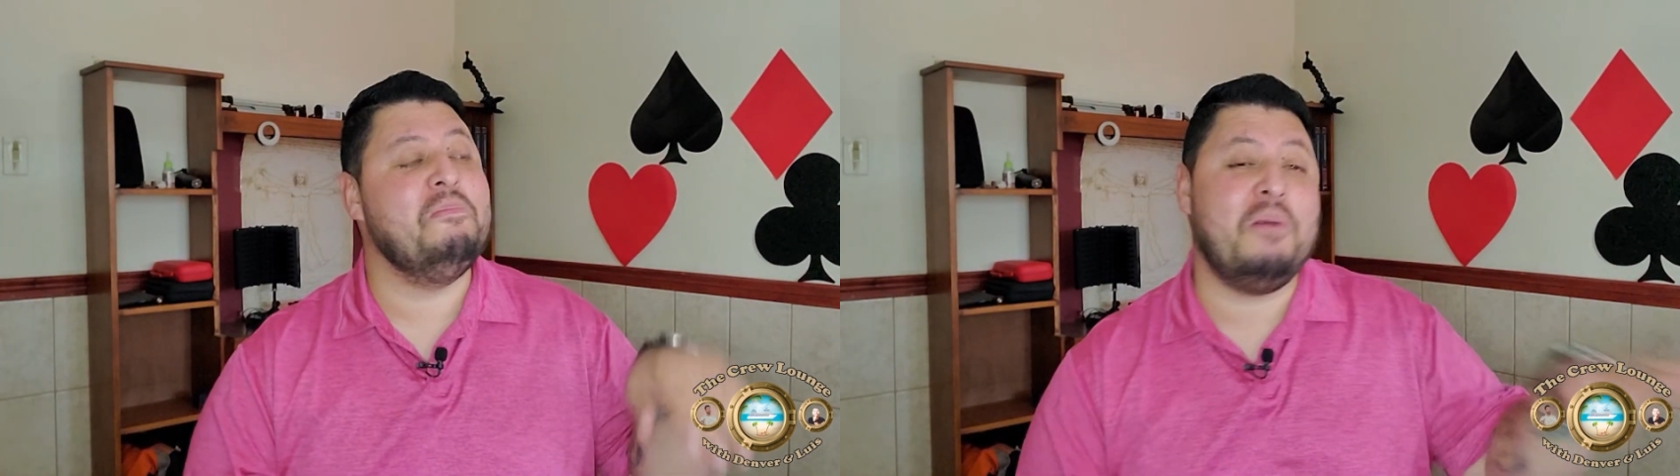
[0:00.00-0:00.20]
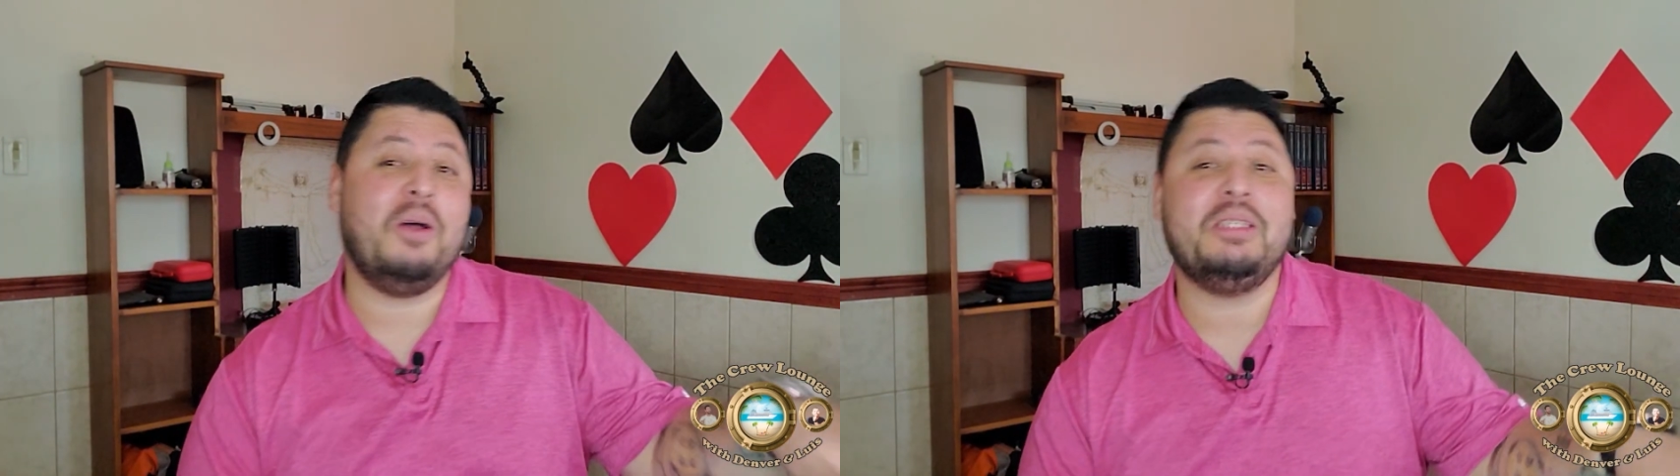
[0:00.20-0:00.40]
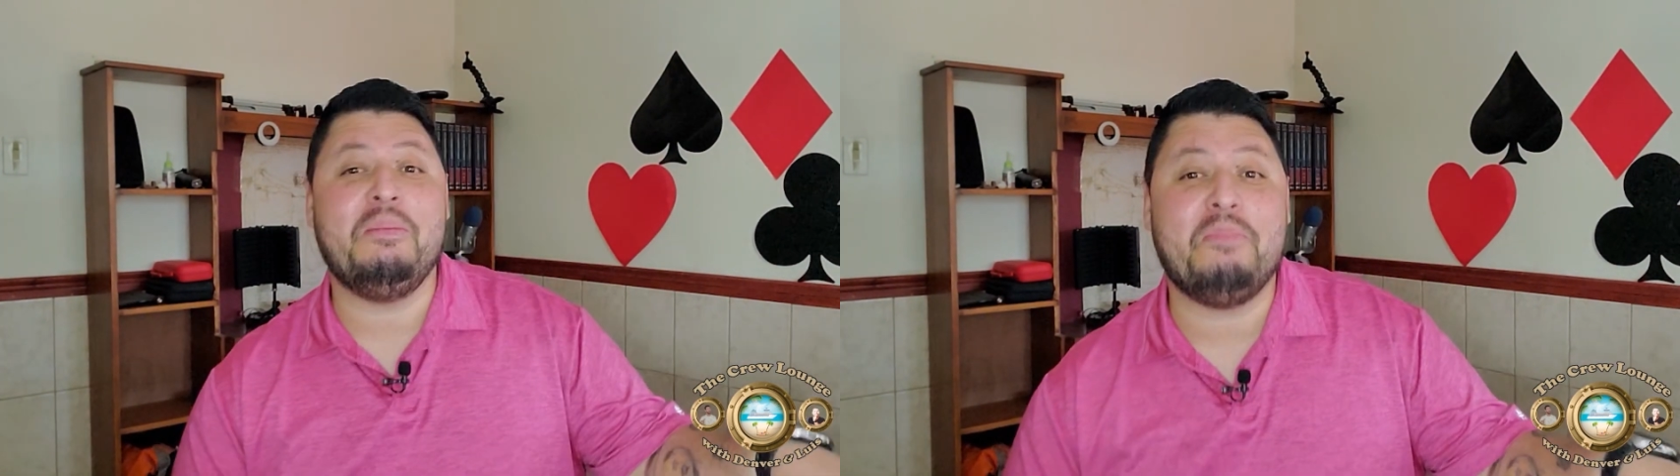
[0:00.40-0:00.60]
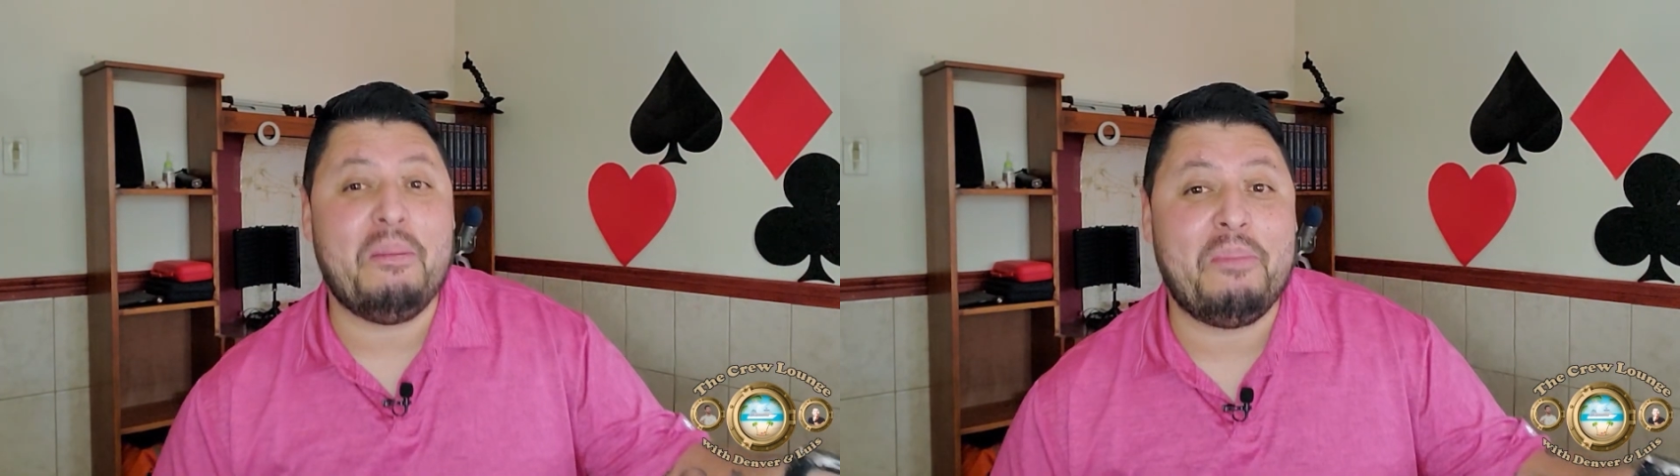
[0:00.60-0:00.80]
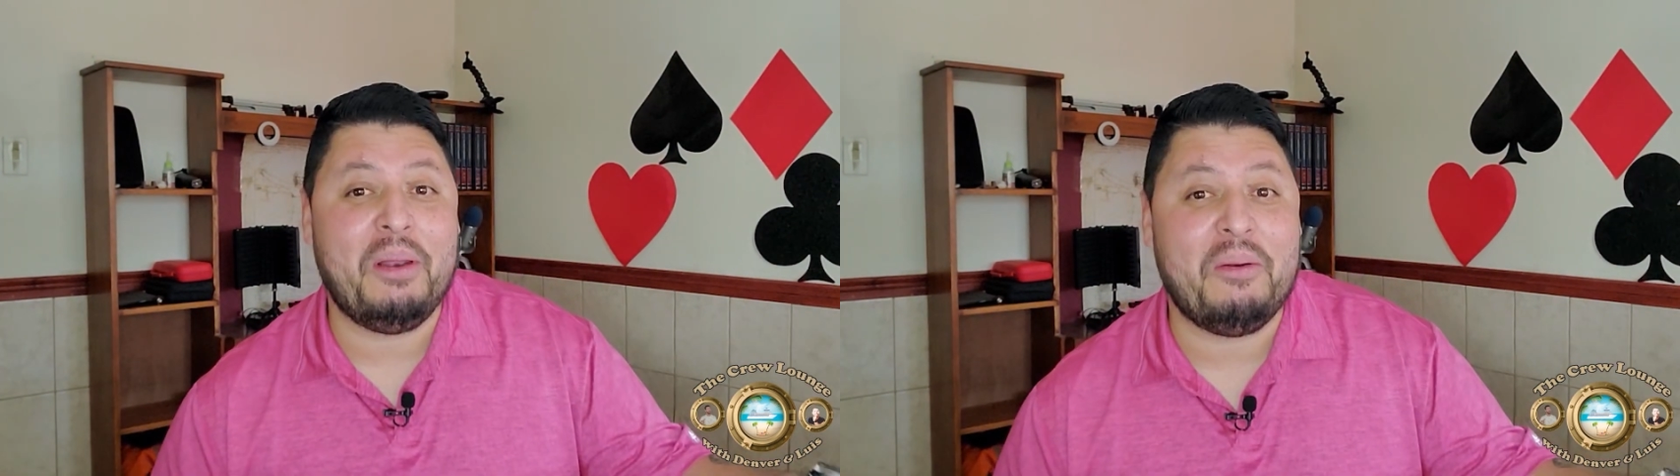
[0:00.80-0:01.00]
bossing
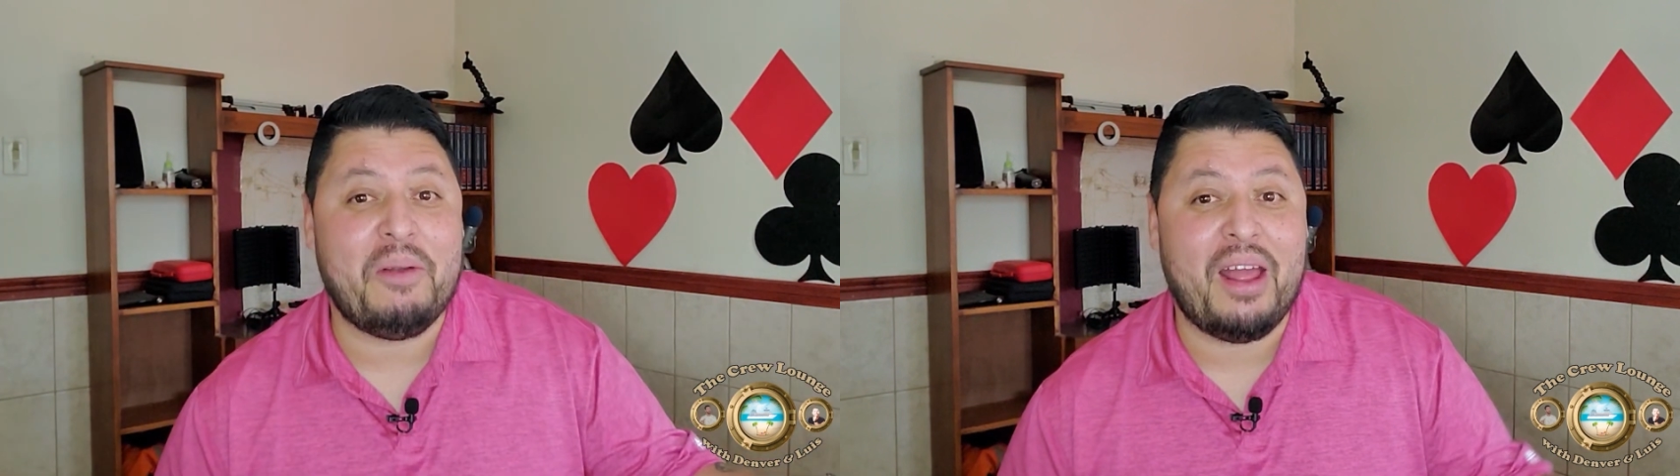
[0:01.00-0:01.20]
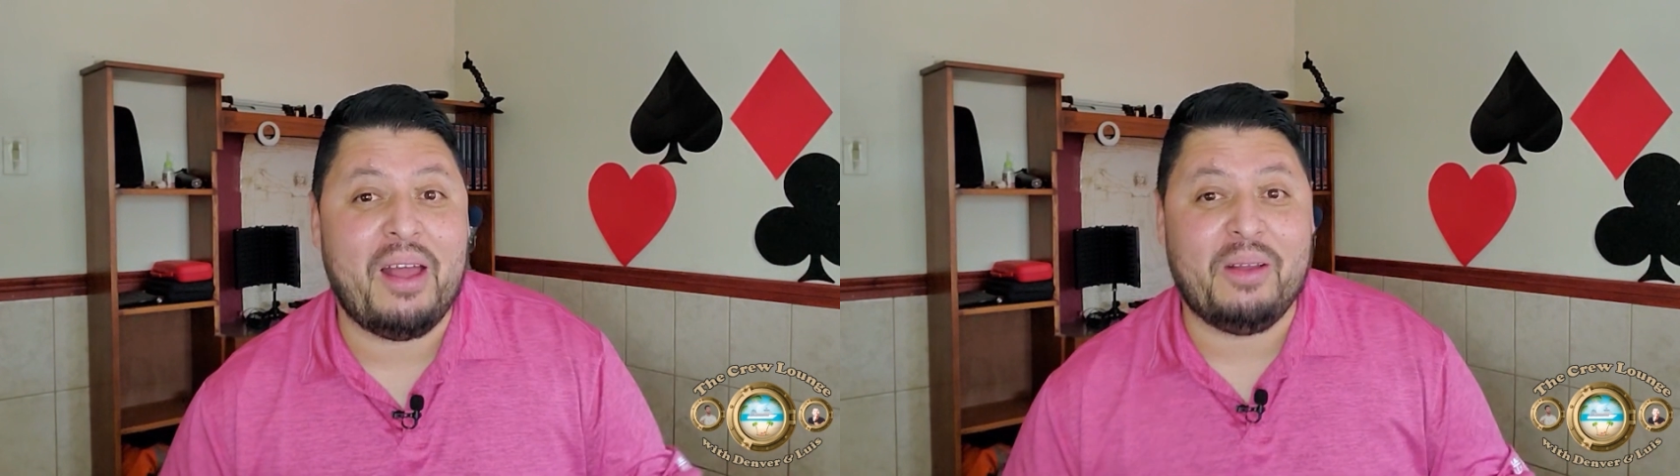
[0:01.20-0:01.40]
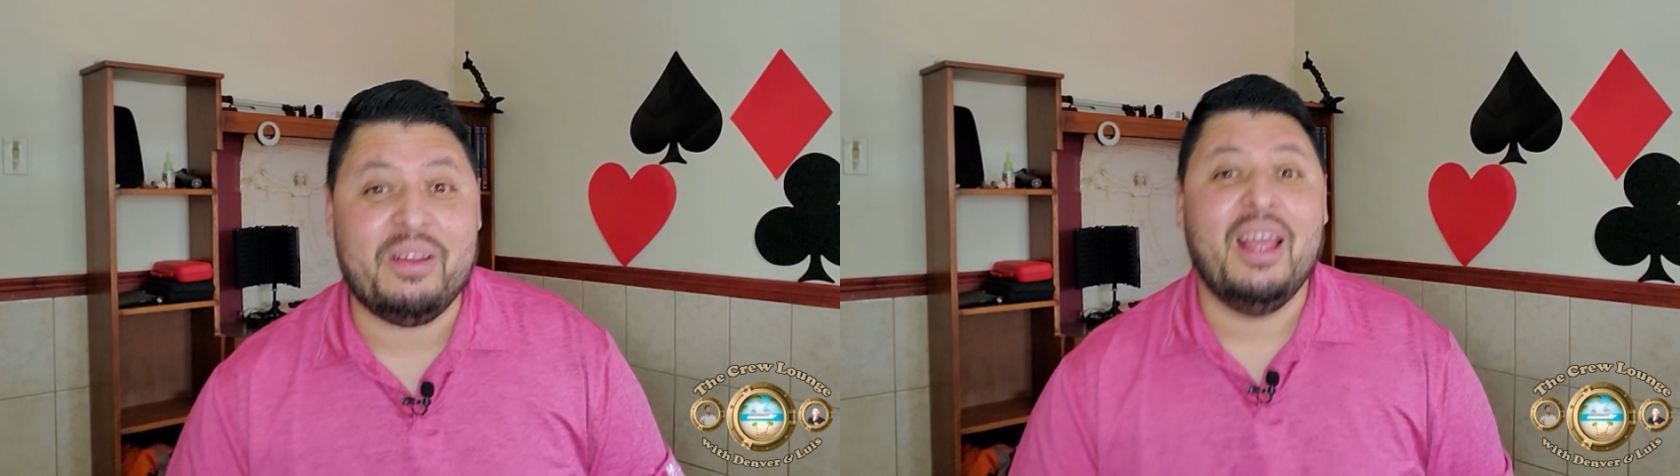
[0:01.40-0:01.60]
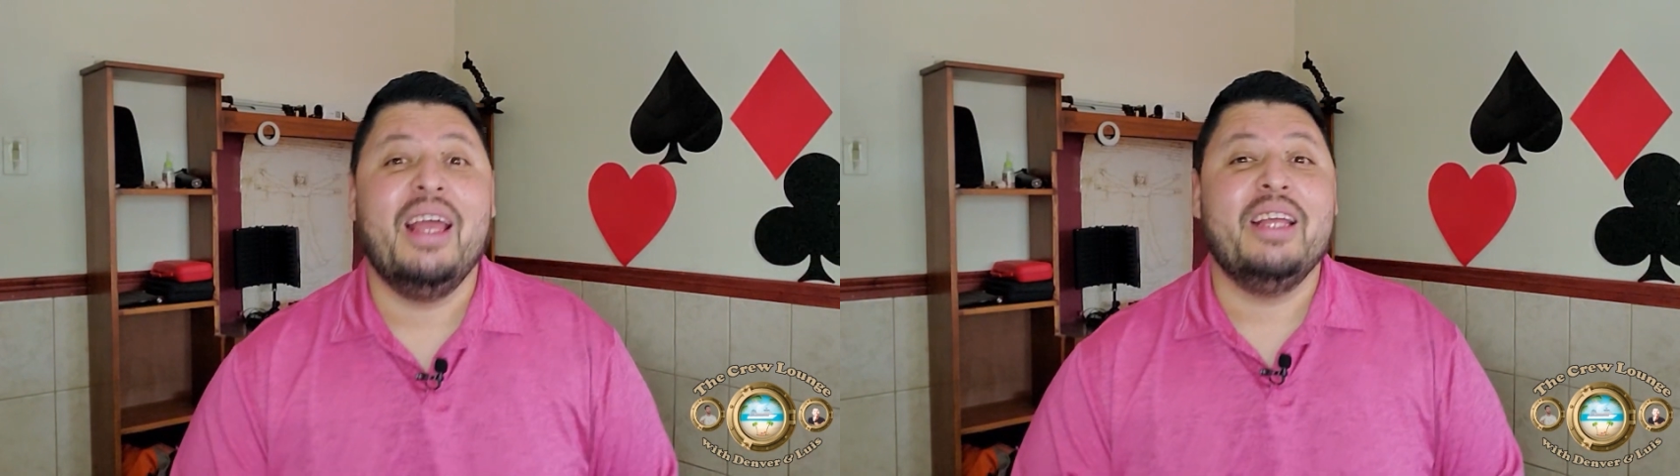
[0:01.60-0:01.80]
people around,